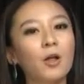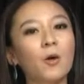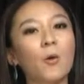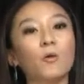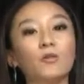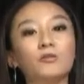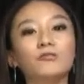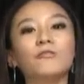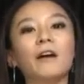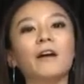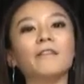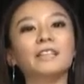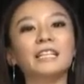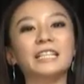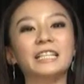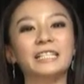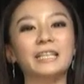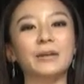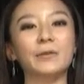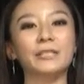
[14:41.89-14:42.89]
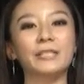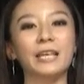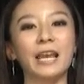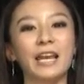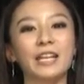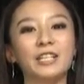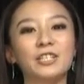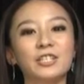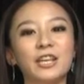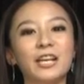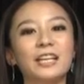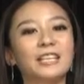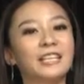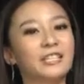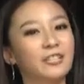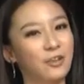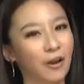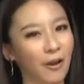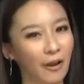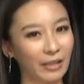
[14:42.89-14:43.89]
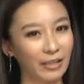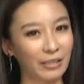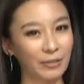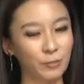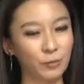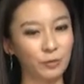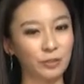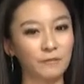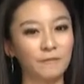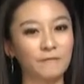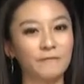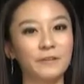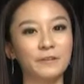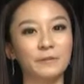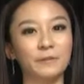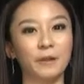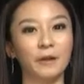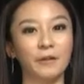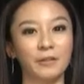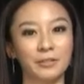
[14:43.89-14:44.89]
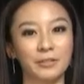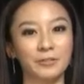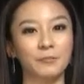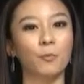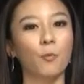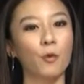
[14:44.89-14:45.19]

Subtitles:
or traveling in Southeast Asia and in Thailand wouldn't feel lost